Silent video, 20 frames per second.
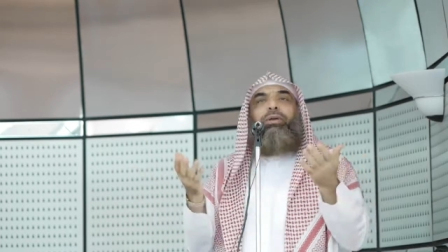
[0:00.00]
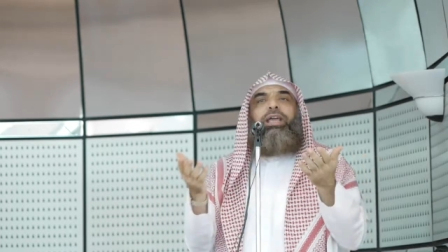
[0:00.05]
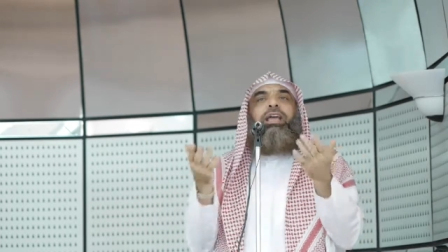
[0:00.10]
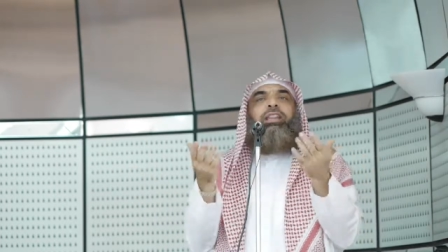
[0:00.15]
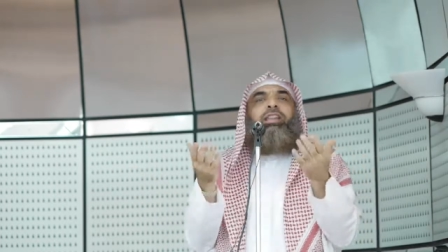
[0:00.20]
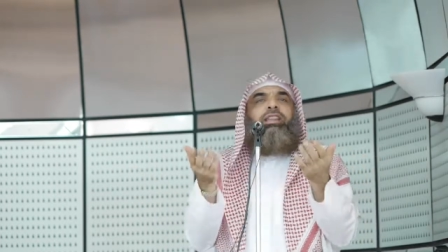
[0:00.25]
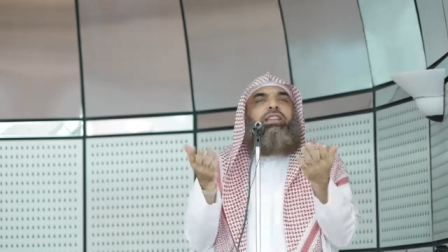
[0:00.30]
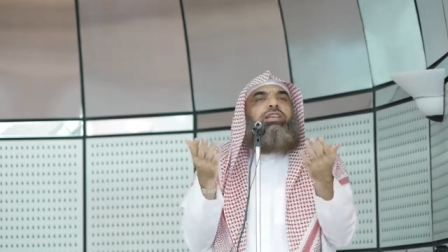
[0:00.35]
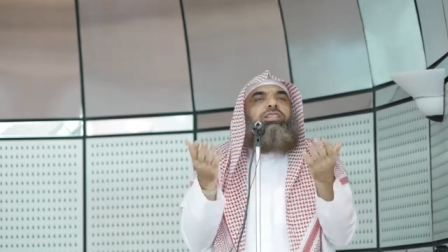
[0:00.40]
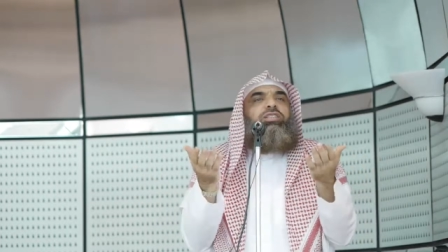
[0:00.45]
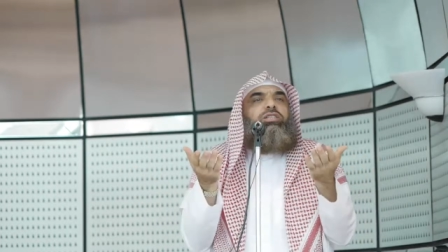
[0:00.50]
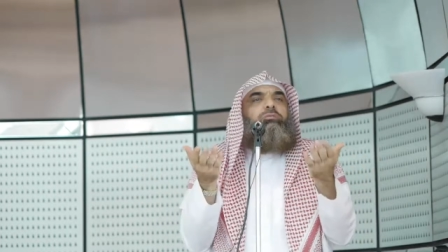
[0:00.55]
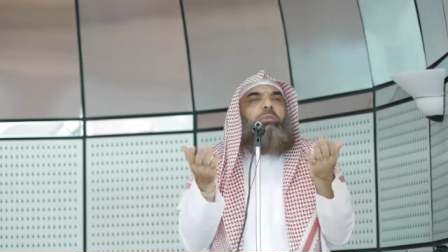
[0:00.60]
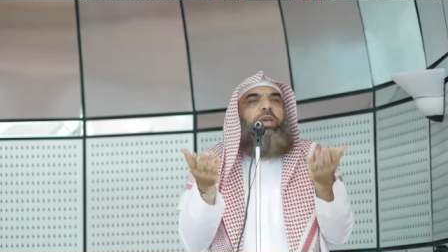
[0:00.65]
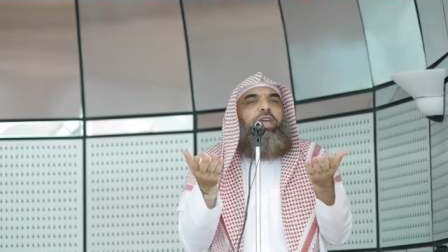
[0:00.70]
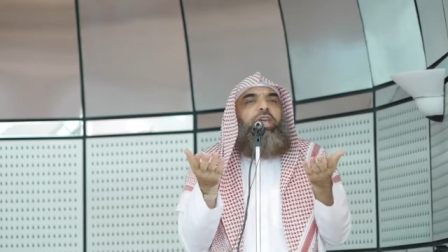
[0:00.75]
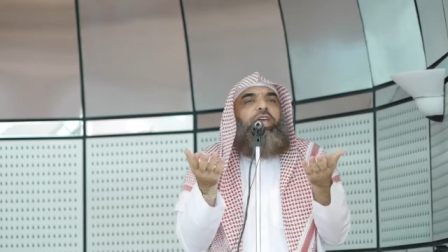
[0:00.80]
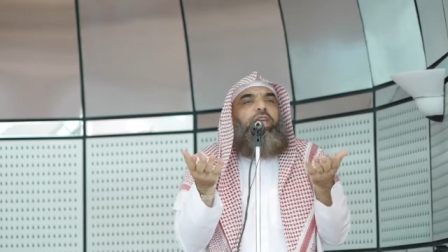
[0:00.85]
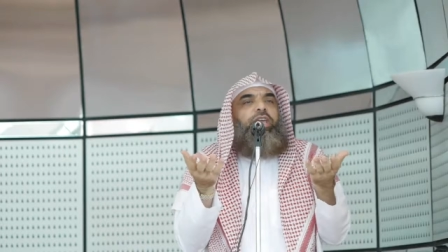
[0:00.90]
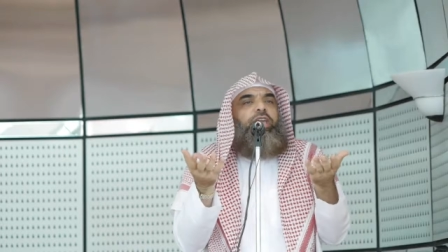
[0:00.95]
can this
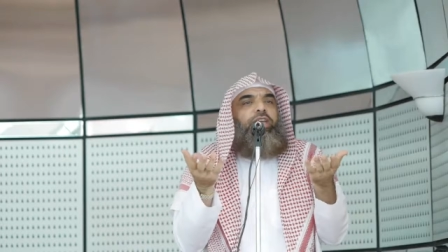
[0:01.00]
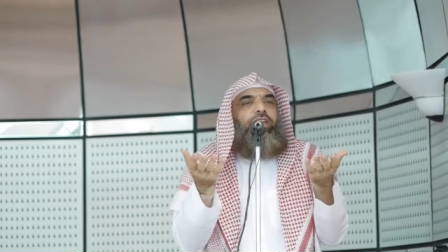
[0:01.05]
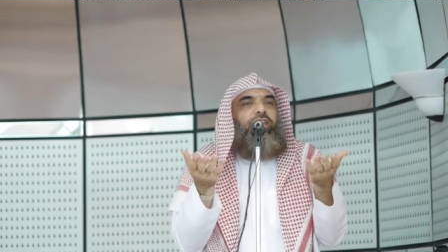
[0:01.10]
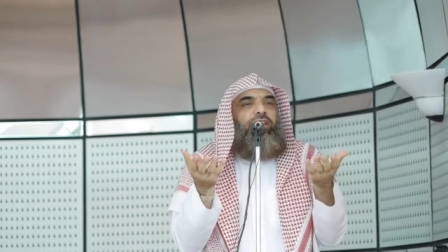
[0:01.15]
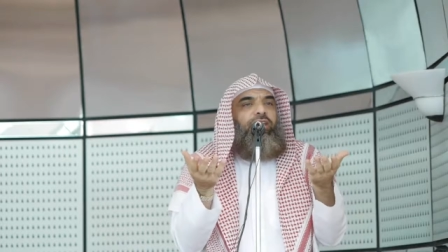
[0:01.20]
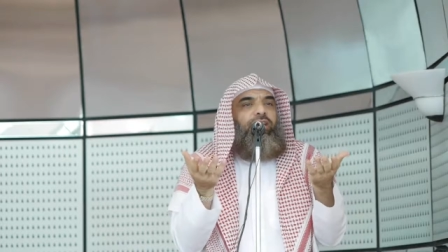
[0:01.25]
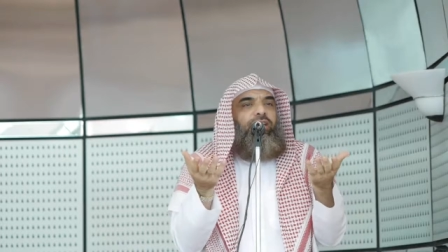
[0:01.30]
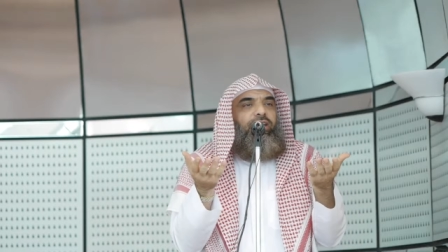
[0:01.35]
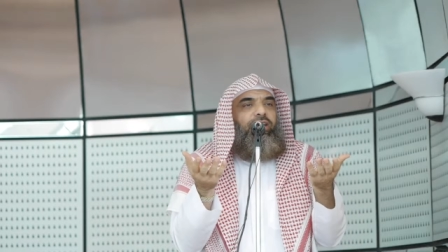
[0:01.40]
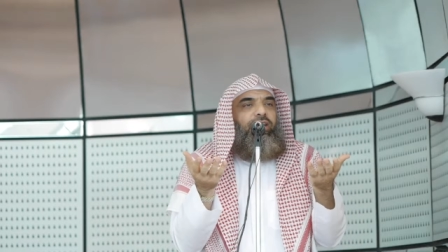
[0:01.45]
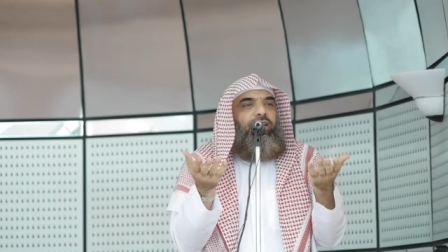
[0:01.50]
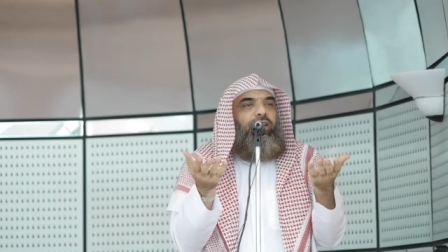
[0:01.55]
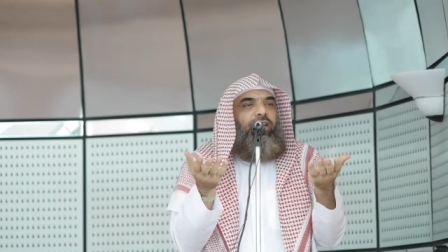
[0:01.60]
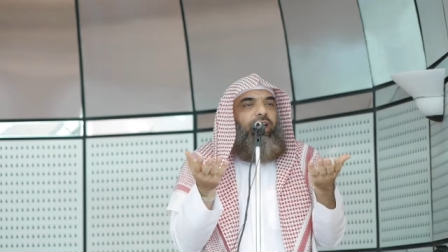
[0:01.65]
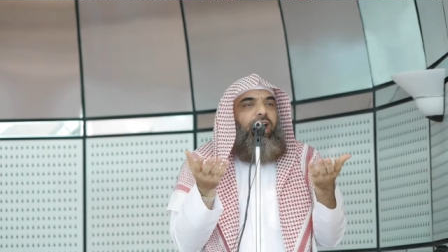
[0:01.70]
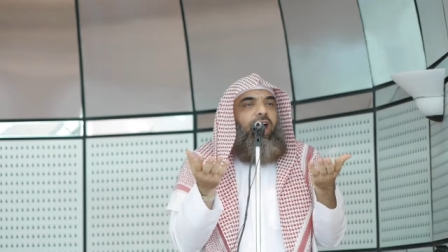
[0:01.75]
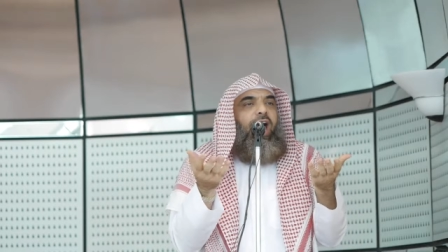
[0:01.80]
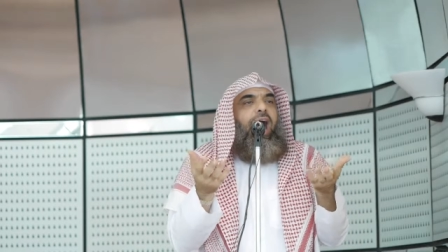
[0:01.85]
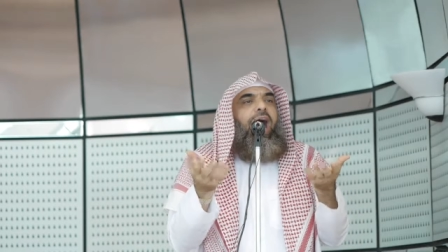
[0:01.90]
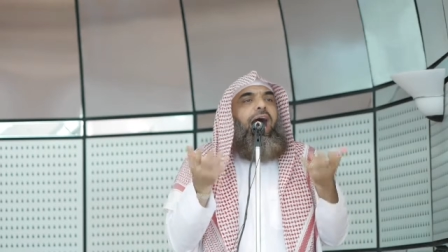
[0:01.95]
be?
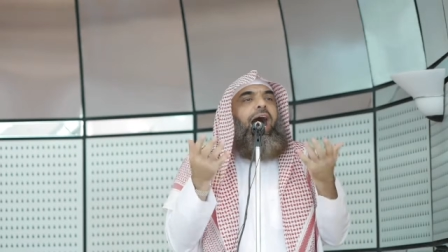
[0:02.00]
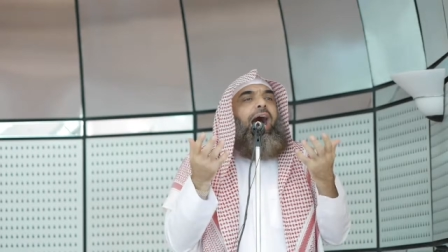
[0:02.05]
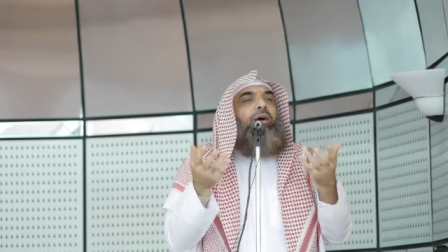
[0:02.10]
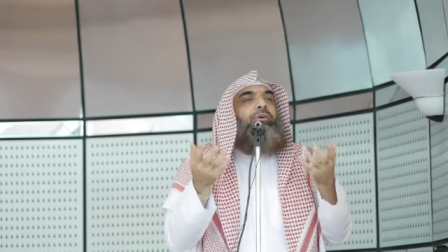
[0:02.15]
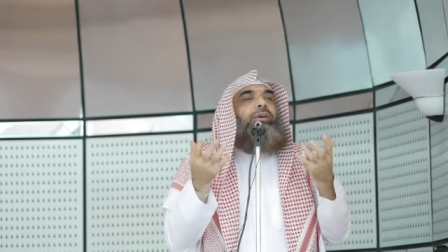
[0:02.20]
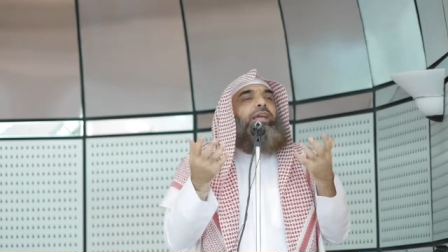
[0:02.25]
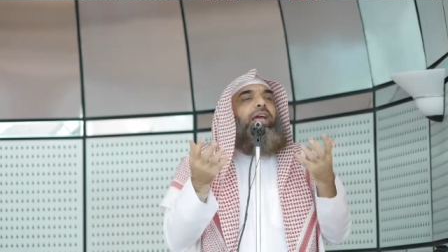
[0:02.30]
How